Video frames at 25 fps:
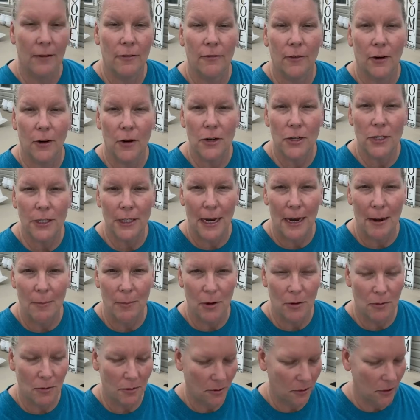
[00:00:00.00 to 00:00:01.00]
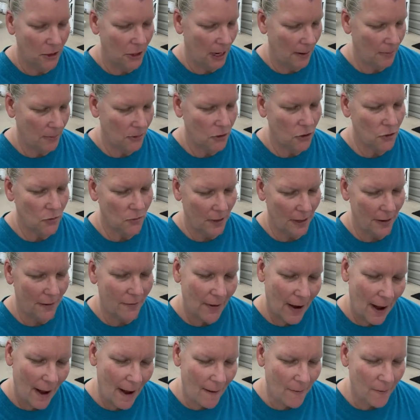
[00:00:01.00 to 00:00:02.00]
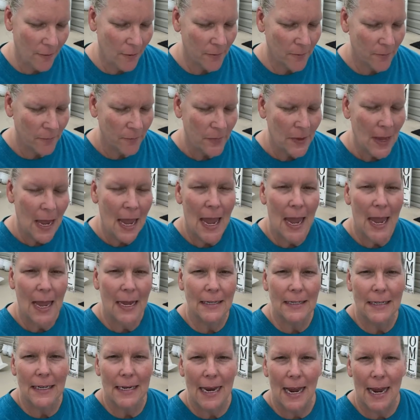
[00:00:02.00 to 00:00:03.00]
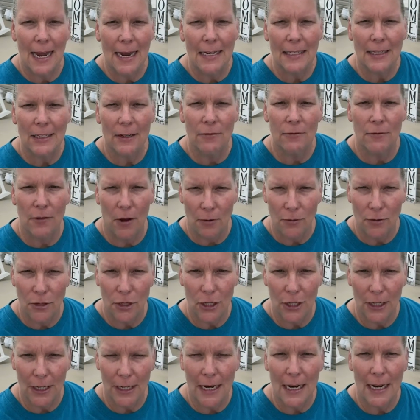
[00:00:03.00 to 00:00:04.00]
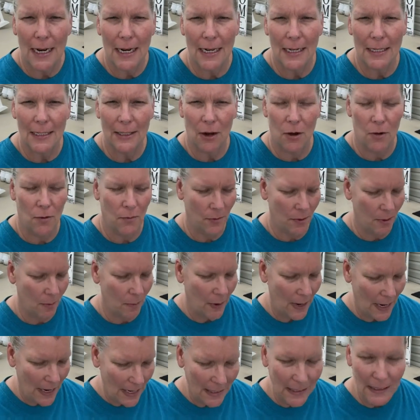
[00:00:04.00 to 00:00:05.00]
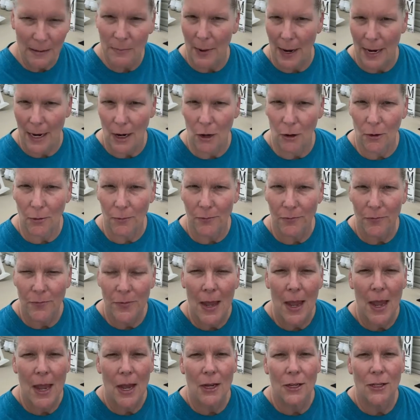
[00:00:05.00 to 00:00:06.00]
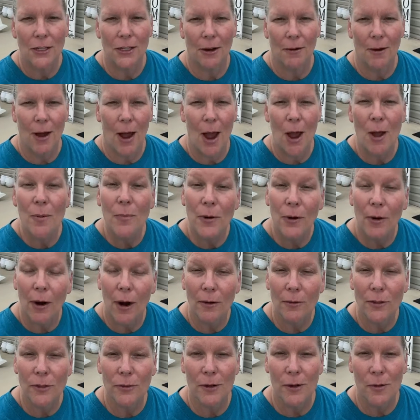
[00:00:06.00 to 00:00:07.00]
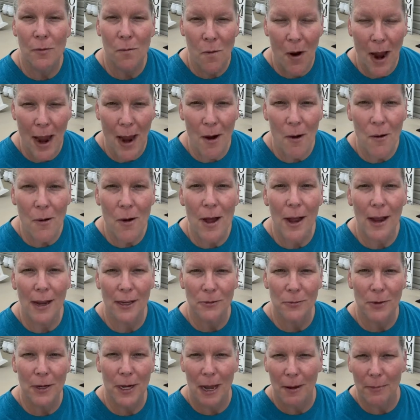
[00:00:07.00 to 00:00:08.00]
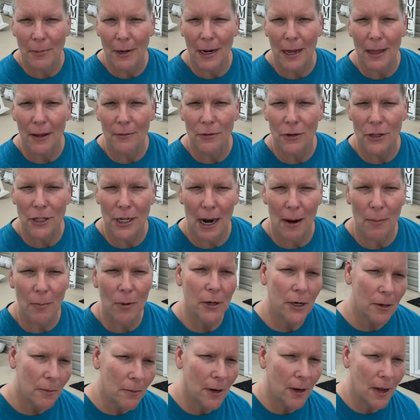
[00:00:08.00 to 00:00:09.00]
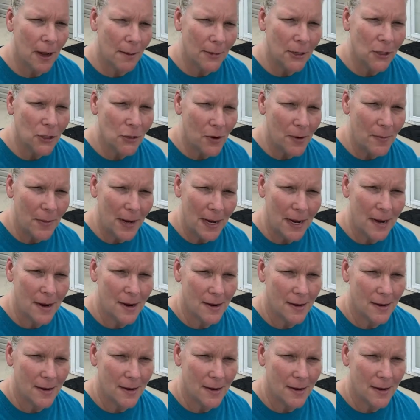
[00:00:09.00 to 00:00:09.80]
1 Samuel chapter 25. And today's devotion is on the Peacemaker. So I hope you're all doing well as we come together for chapel. Do you want to come and join me?